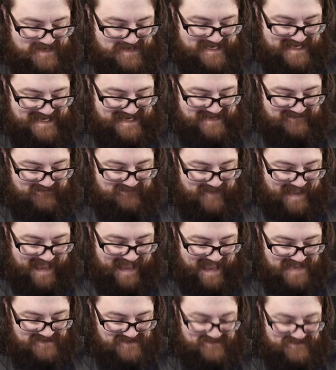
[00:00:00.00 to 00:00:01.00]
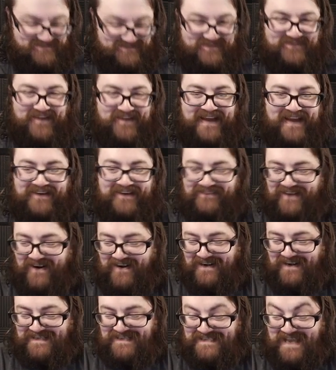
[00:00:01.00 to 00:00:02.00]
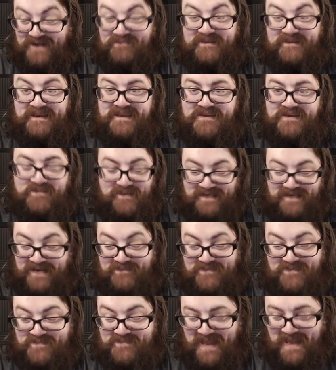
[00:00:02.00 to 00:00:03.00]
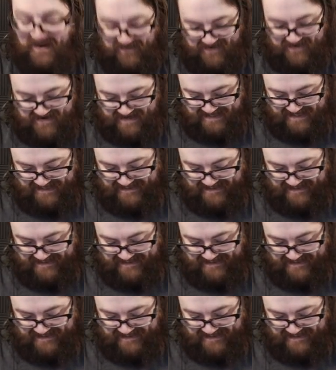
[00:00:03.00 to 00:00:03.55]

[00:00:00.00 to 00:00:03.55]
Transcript: My hatred for my own art is helping you become a better artist.